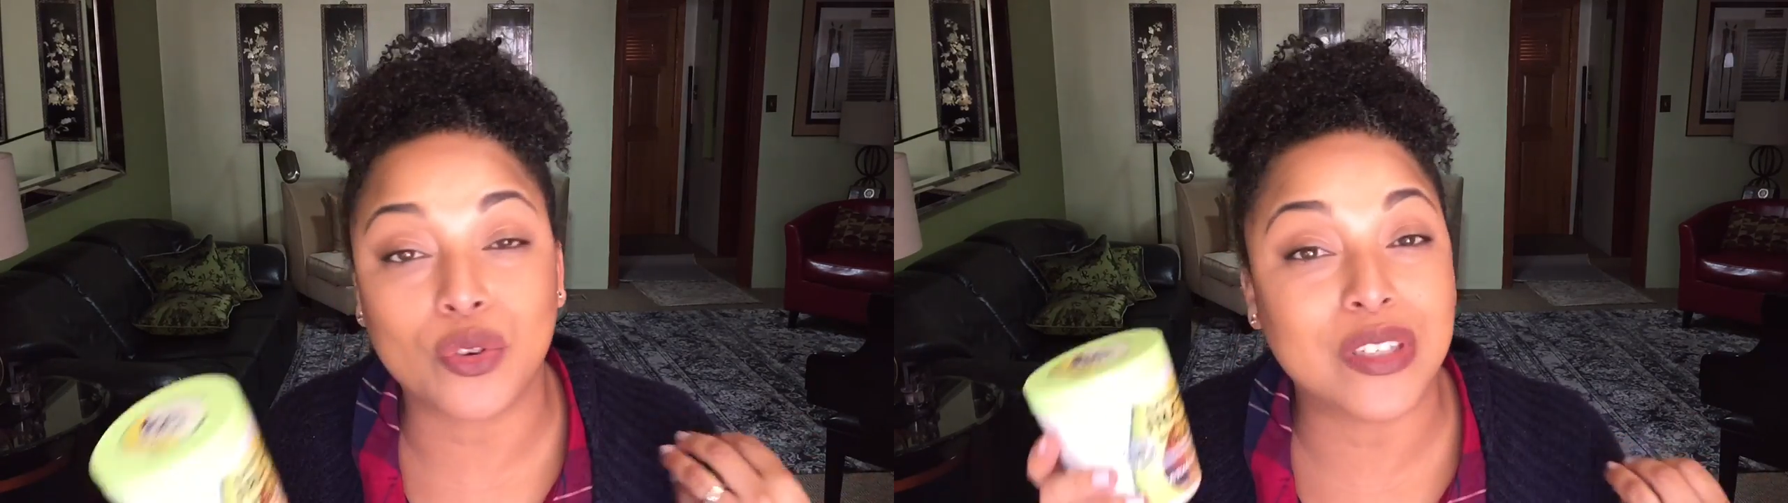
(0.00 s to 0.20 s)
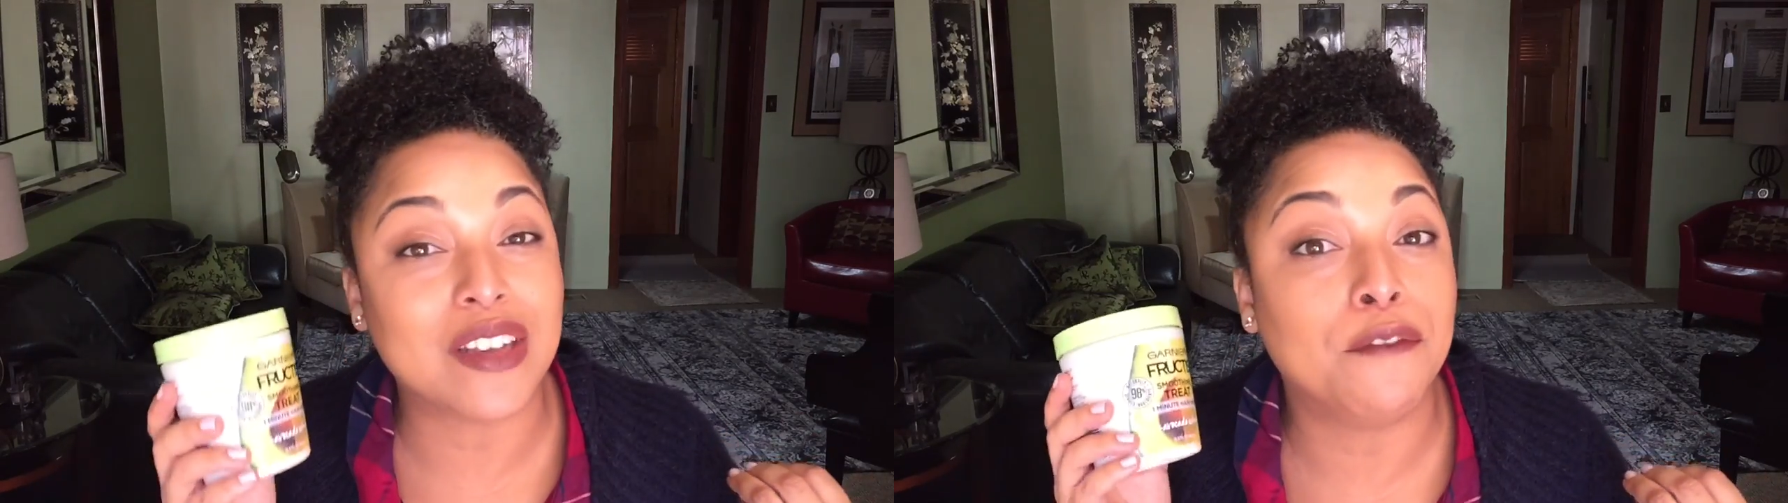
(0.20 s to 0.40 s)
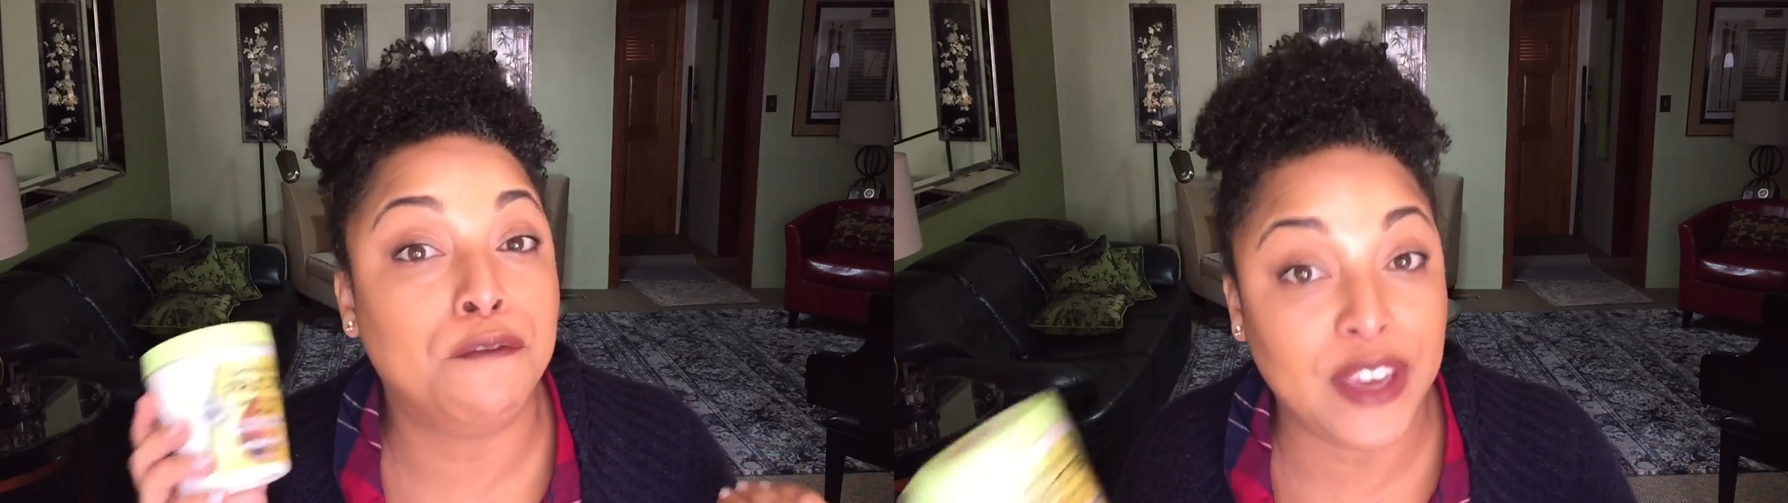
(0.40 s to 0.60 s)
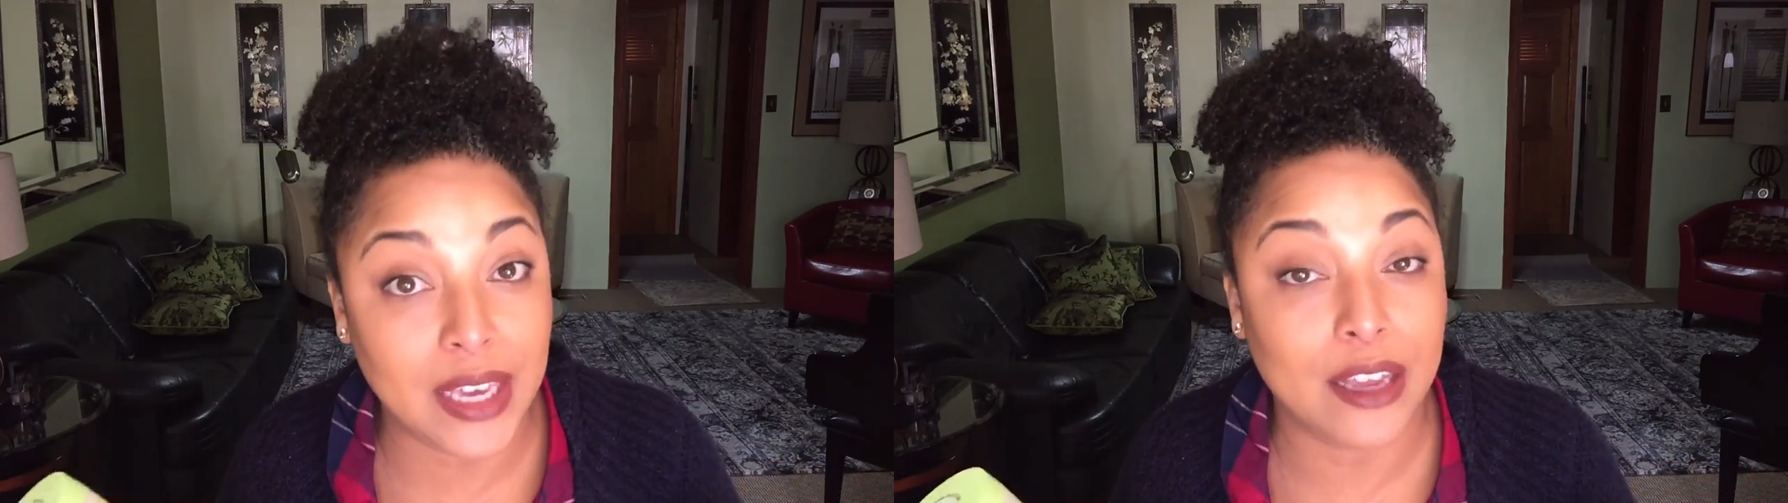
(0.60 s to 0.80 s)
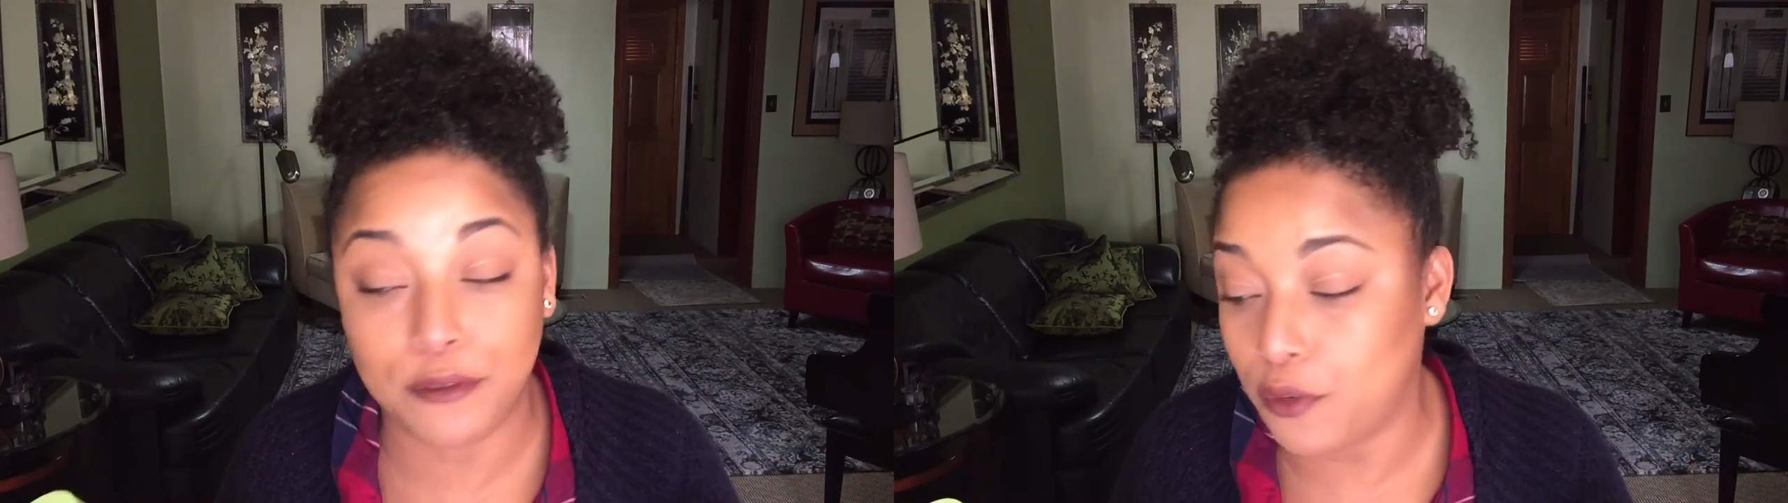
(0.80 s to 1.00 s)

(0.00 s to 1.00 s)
so it's a vegan